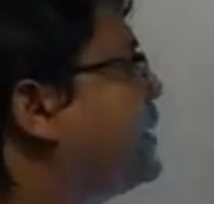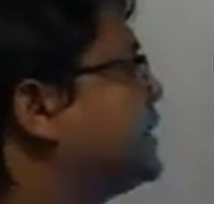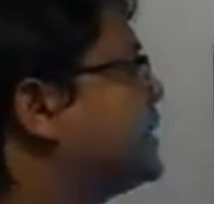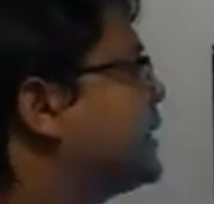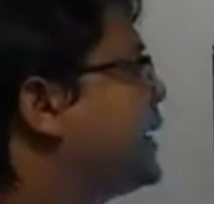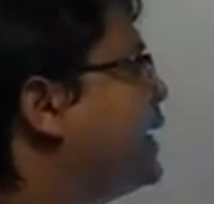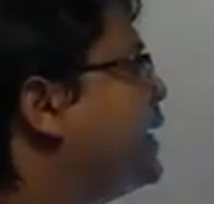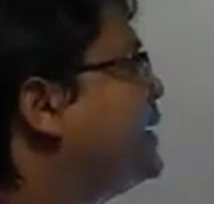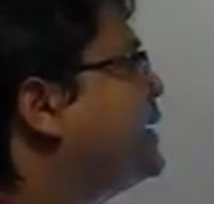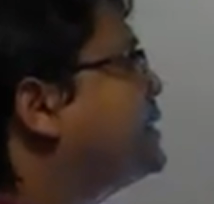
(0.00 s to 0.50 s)

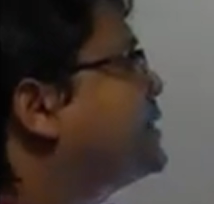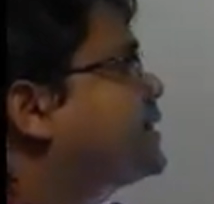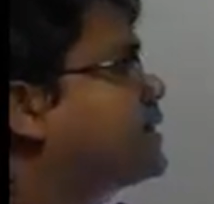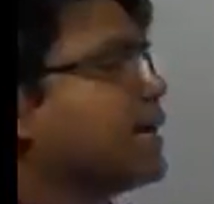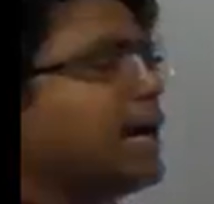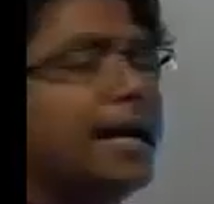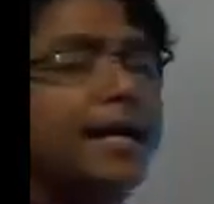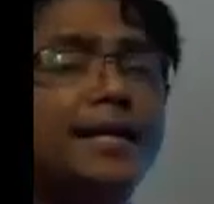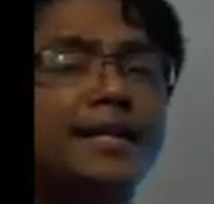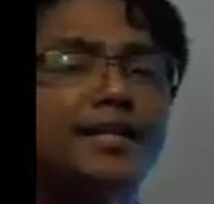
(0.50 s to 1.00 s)
paper is a
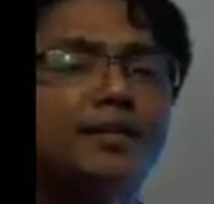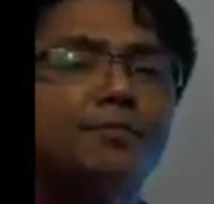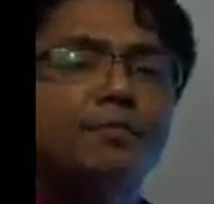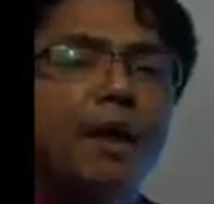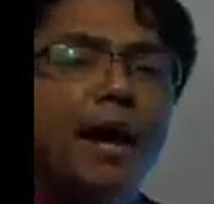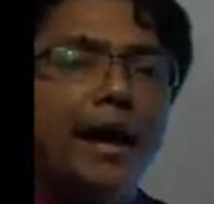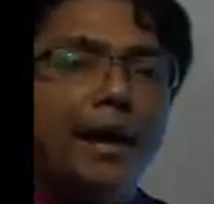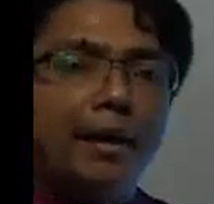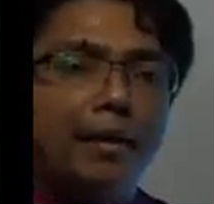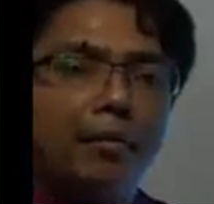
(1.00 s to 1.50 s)

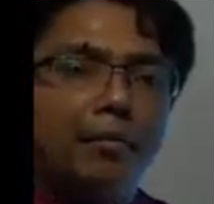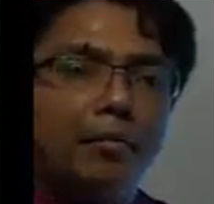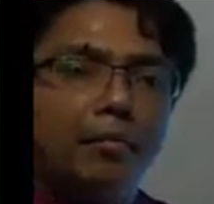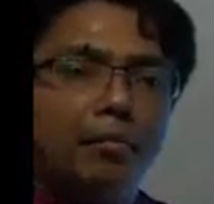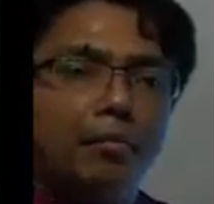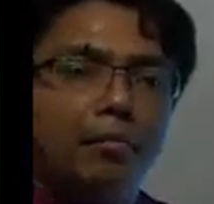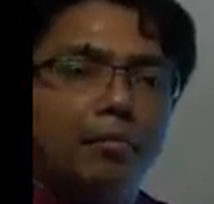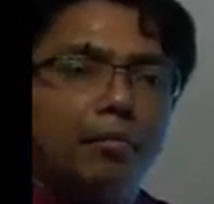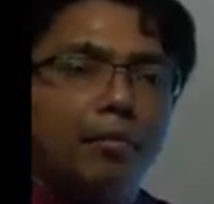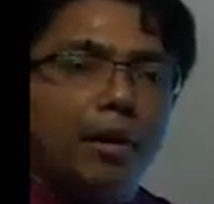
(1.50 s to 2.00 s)
Chinese man.
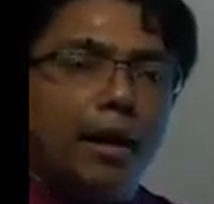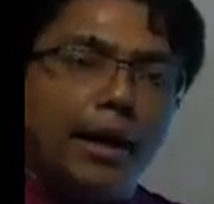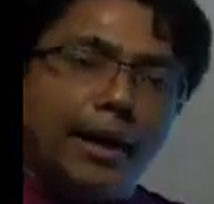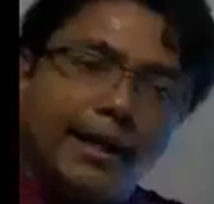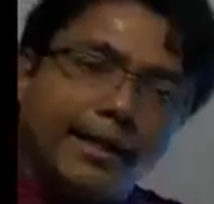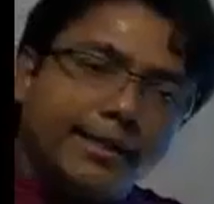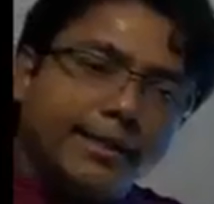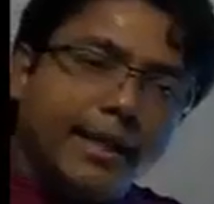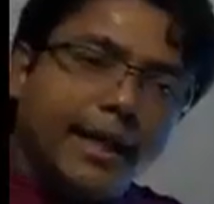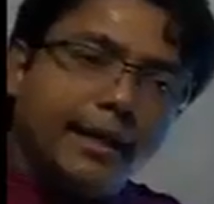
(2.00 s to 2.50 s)

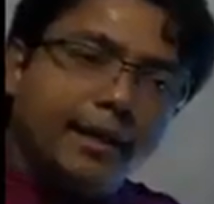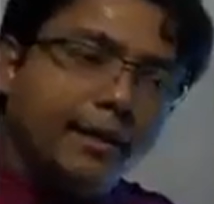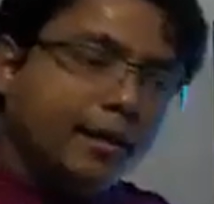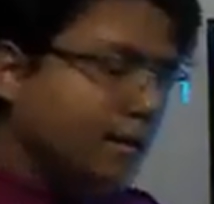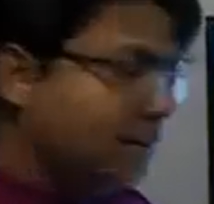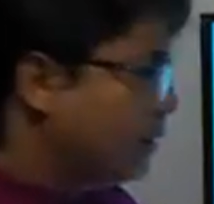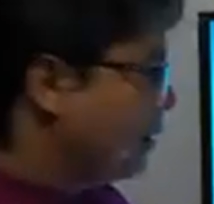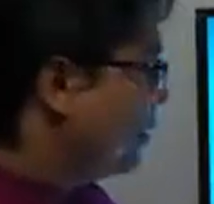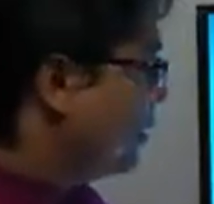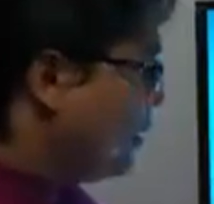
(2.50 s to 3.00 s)

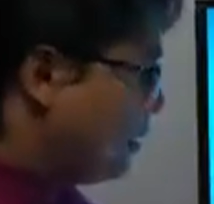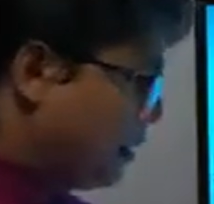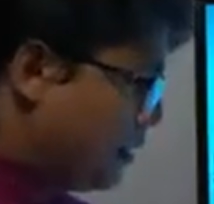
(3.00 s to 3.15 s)
Understand?